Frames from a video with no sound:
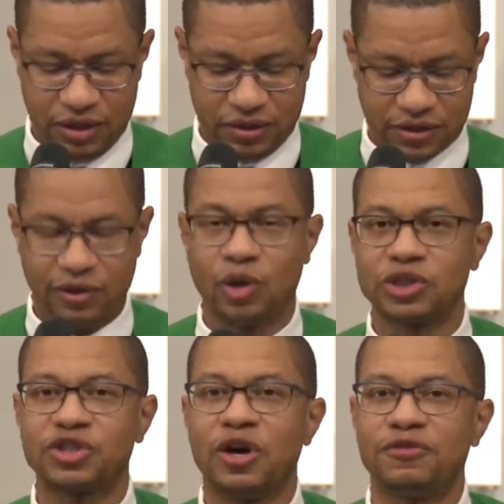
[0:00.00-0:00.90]
that the Lord
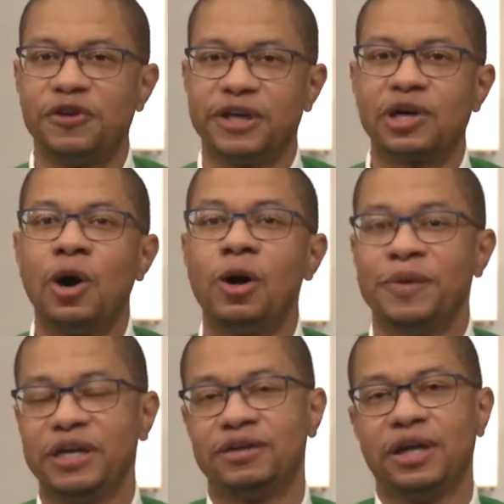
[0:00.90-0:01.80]
saw fit to call me
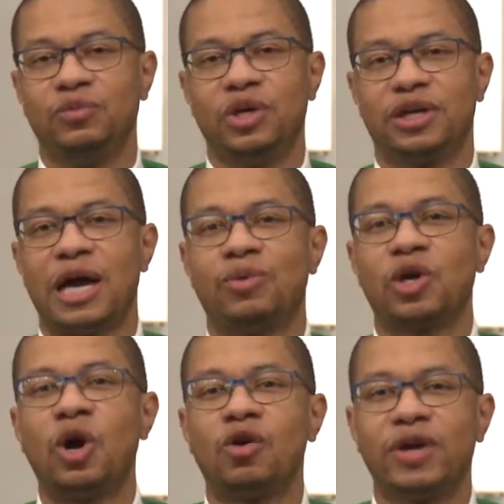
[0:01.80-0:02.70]
to Glenwood, I would
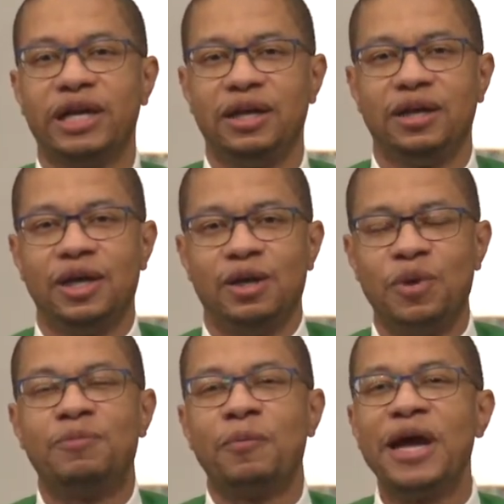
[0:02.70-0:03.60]
already
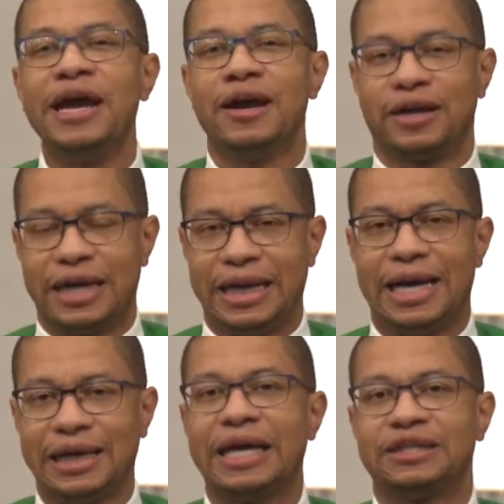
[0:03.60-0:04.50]
be prepared.
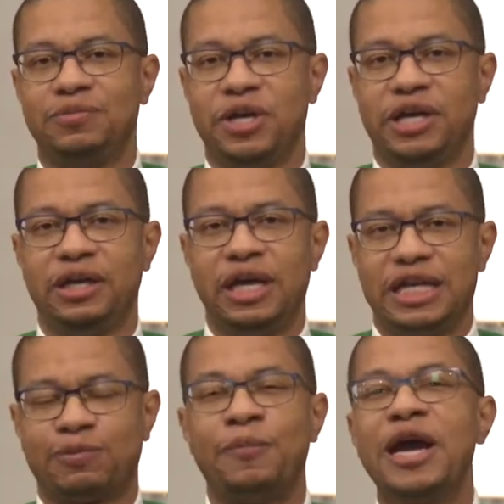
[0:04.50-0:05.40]
I like to be
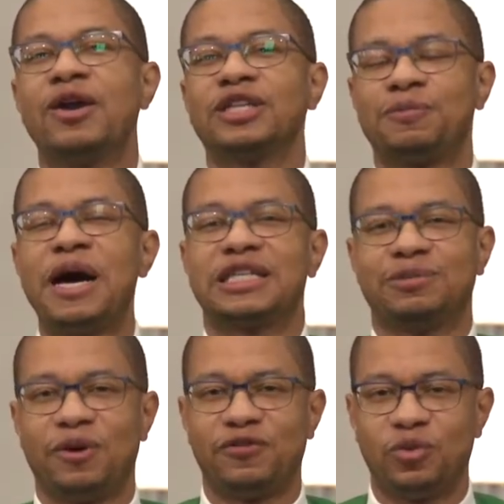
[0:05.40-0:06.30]
as prepared as
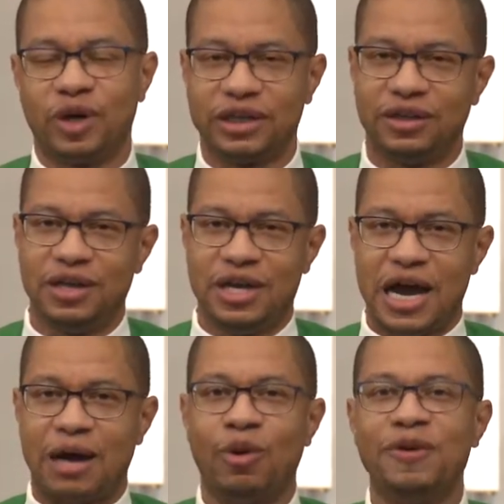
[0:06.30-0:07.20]
possible for what
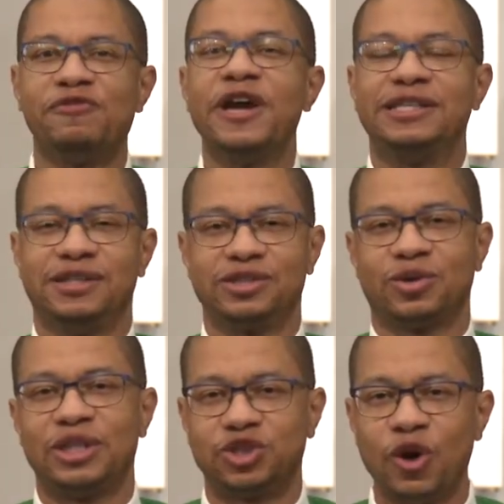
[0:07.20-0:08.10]
I will be facing. So
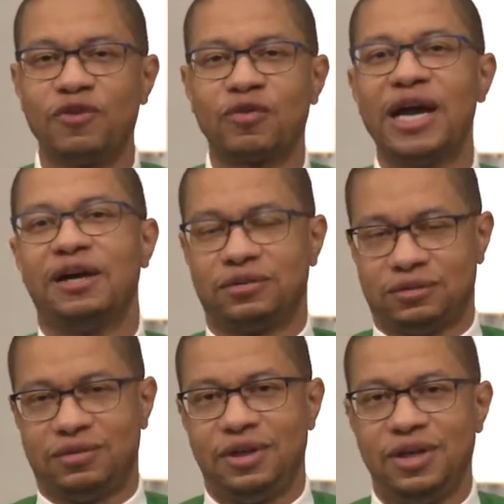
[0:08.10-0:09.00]
I drove around
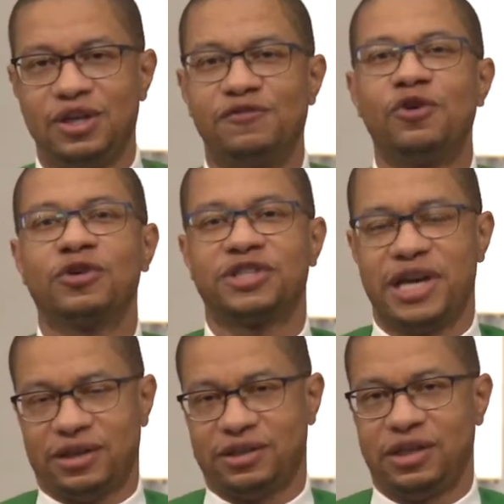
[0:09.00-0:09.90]
in the
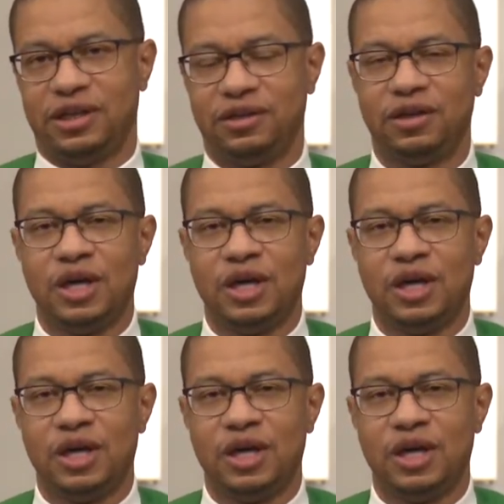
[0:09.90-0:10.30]
vortex. And